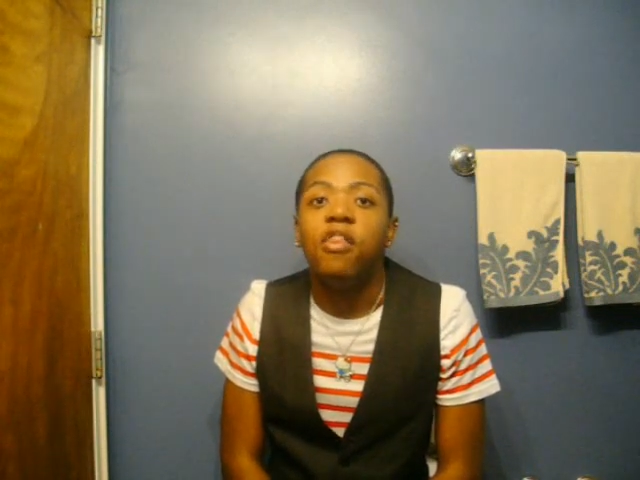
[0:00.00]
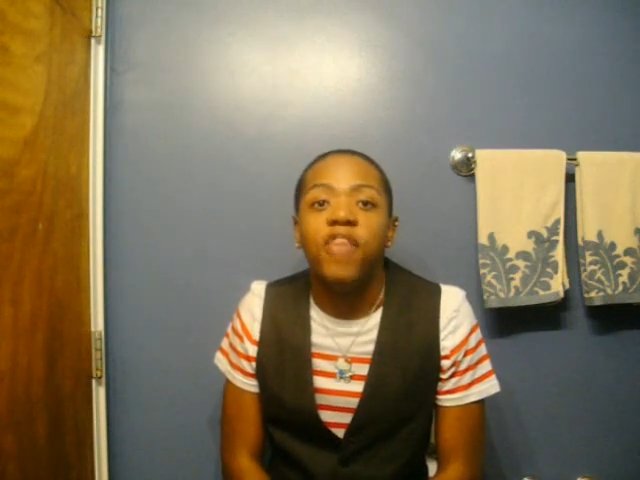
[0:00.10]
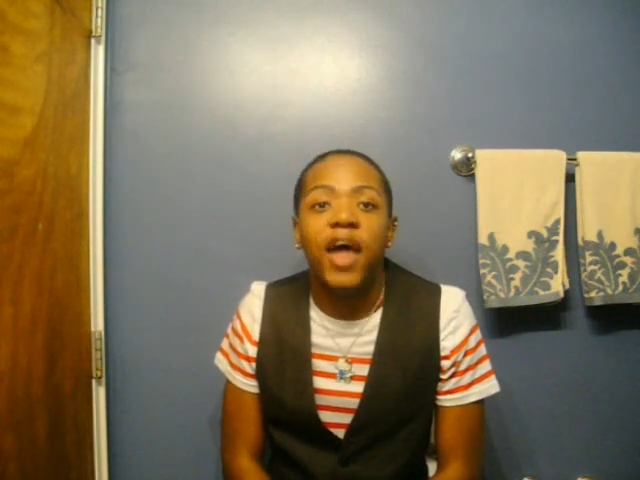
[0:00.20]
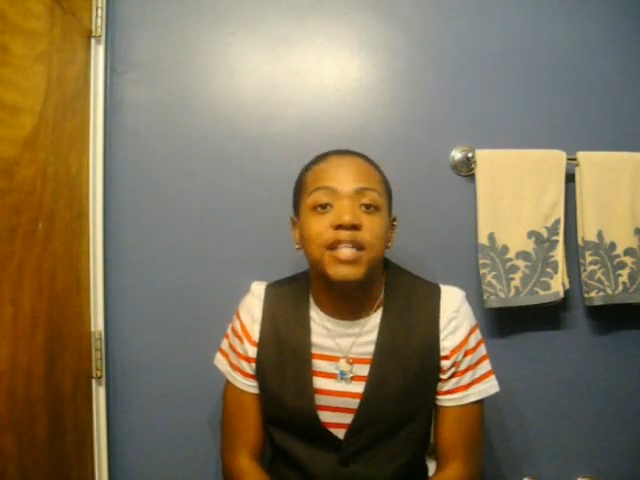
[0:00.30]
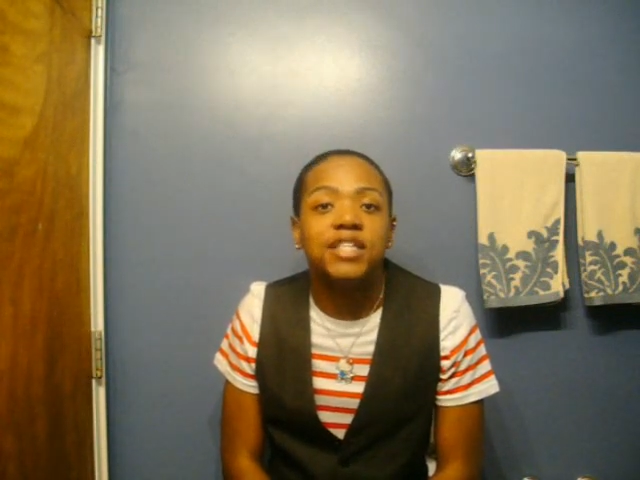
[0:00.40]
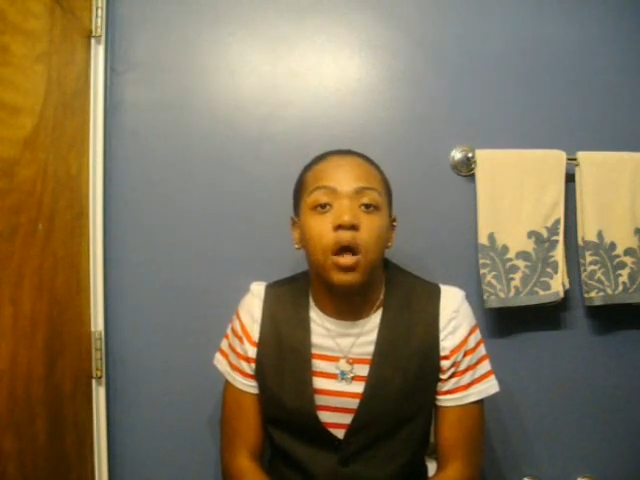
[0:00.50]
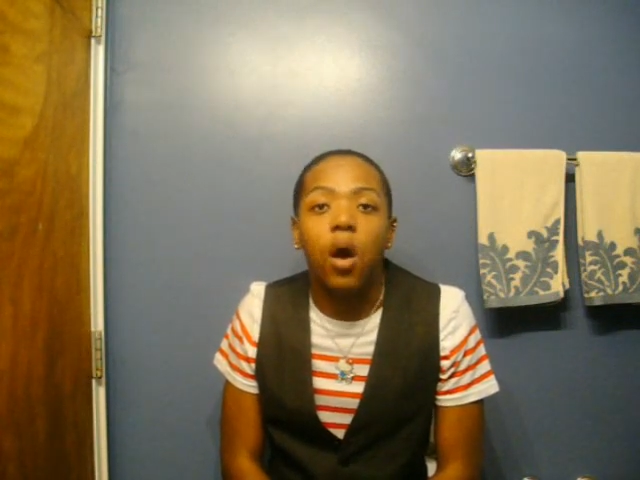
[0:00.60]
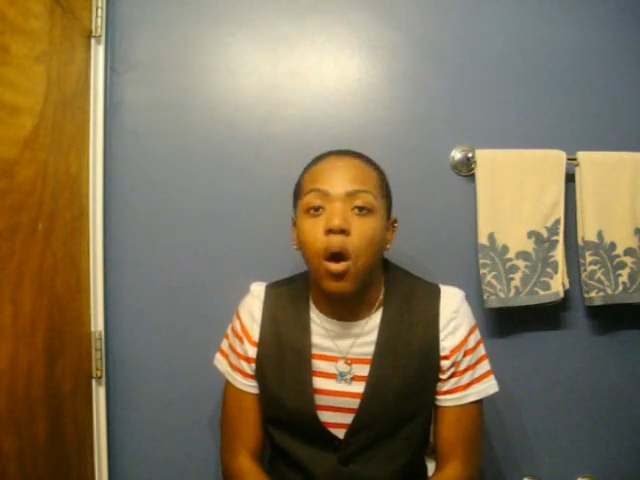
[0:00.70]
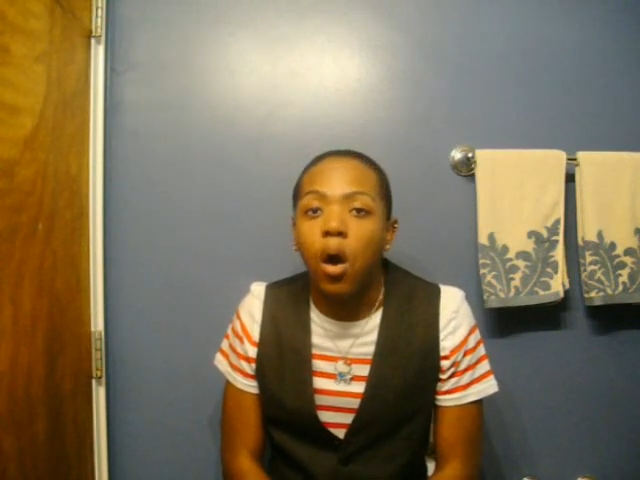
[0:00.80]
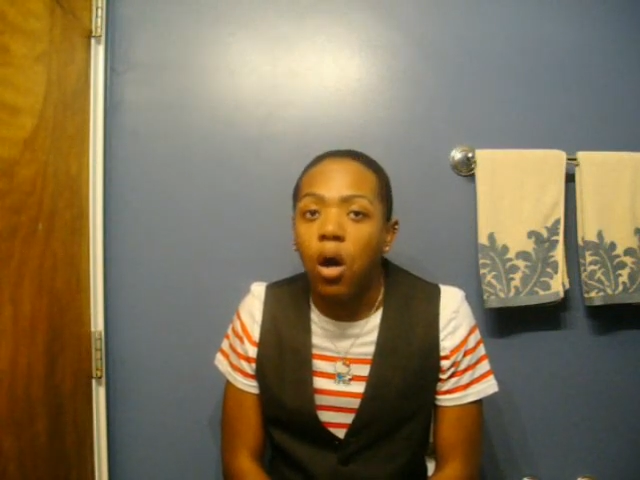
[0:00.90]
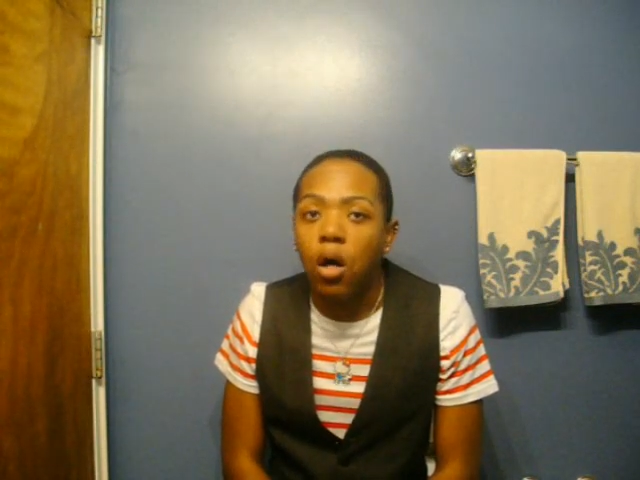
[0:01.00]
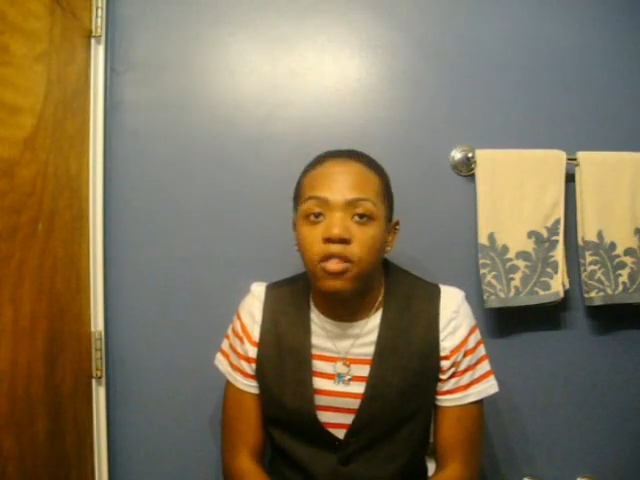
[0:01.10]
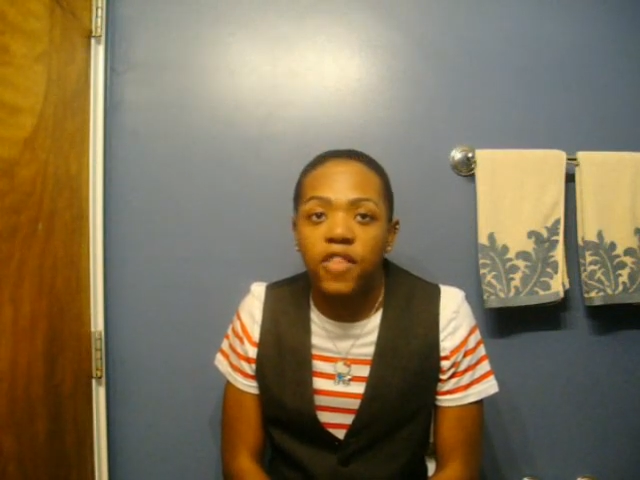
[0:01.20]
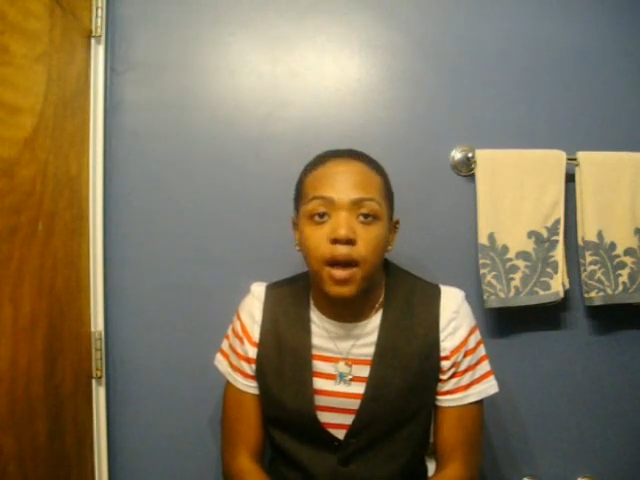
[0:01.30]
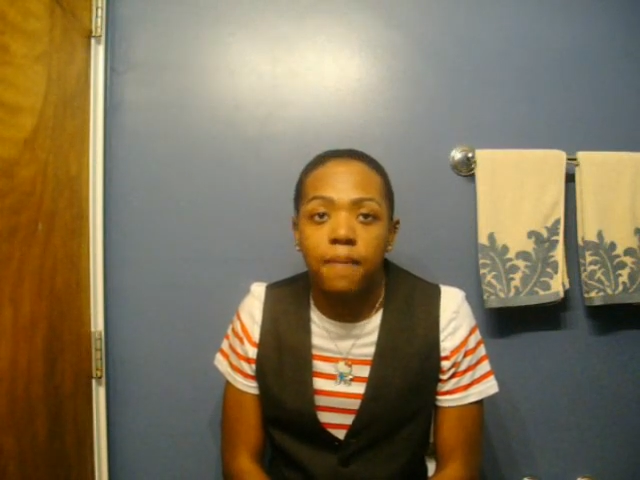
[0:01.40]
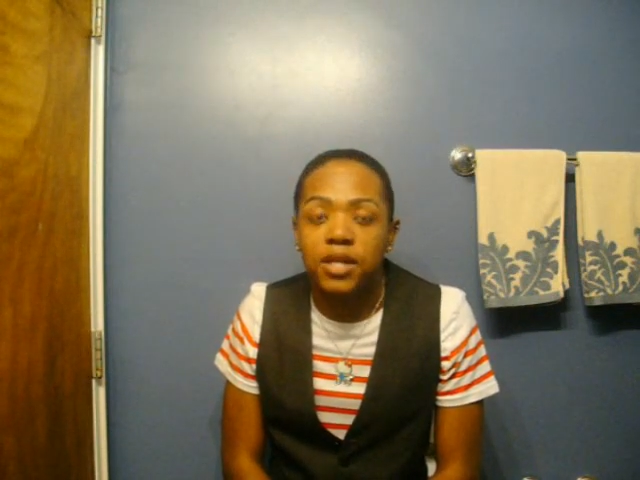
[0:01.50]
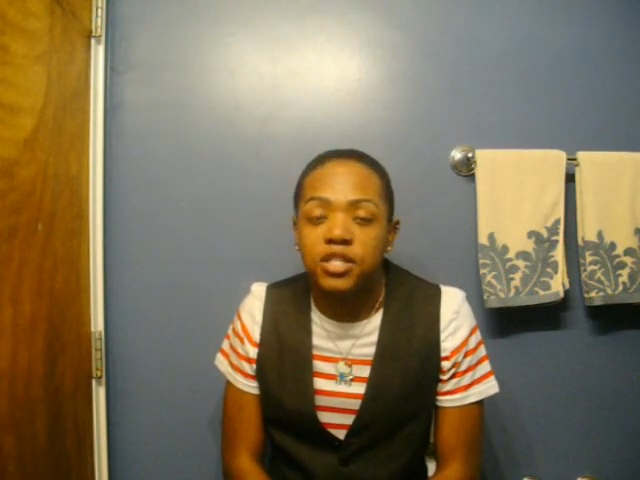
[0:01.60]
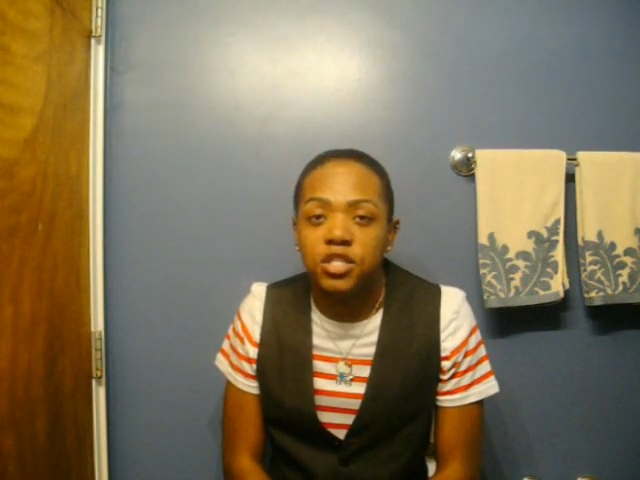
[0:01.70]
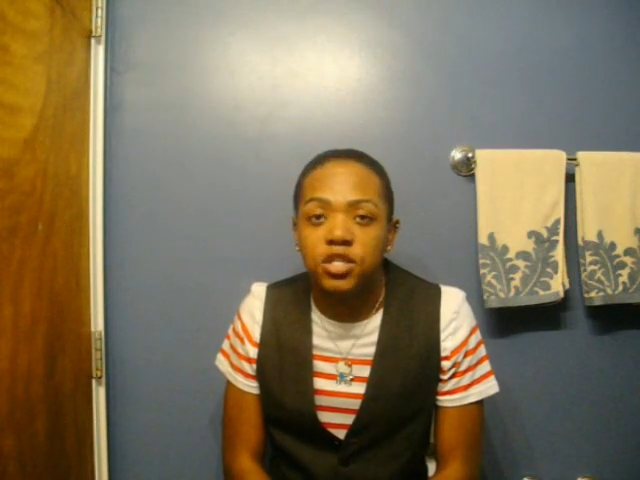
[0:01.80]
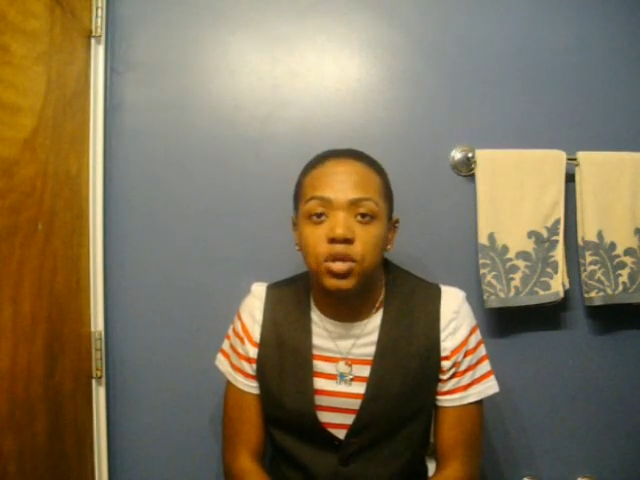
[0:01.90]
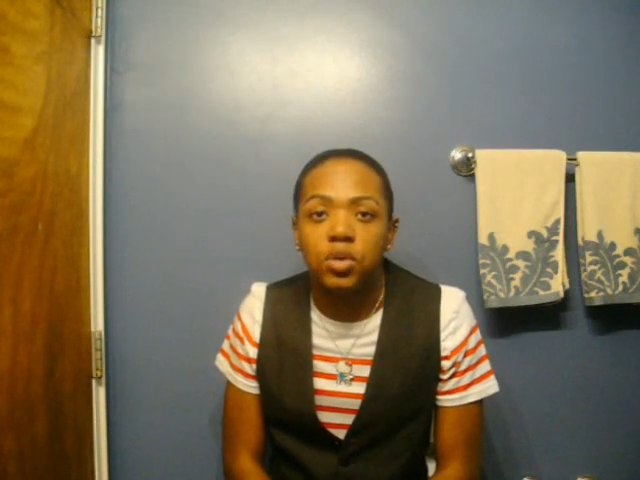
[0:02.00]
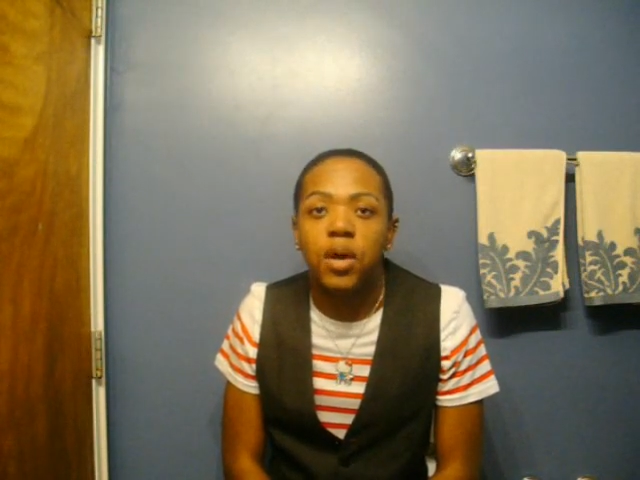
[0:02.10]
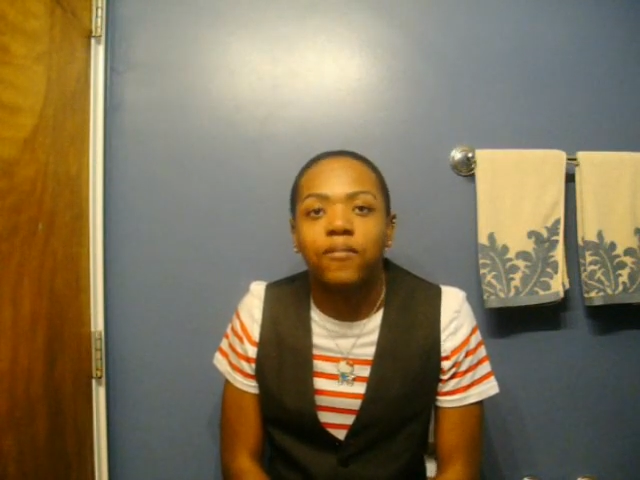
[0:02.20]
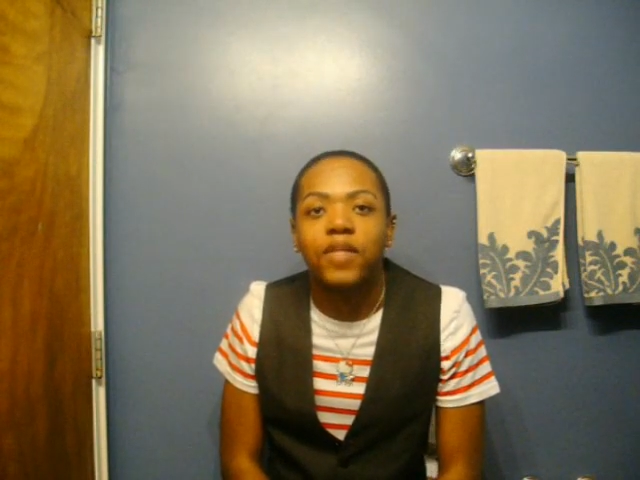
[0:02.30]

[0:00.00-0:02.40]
That's all they're meant to do.